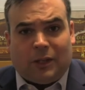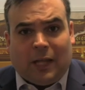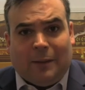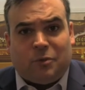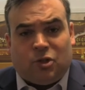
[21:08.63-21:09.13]

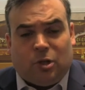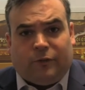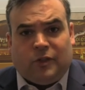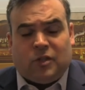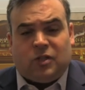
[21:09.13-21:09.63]
time
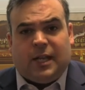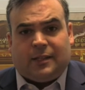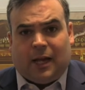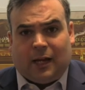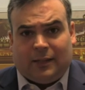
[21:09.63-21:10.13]
services
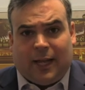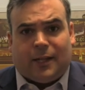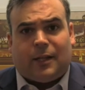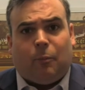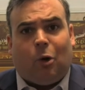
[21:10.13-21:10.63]
that are 10
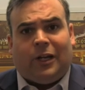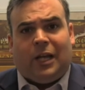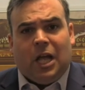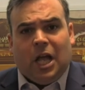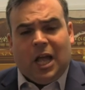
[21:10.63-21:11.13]
in the morning
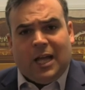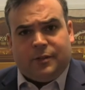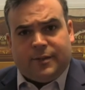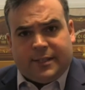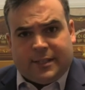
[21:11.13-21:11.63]

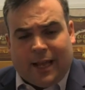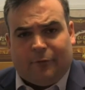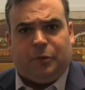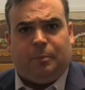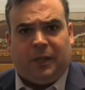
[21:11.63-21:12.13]
and
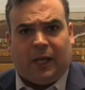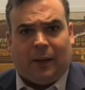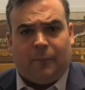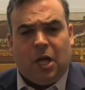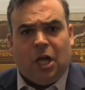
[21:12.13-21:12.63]
7 p.m.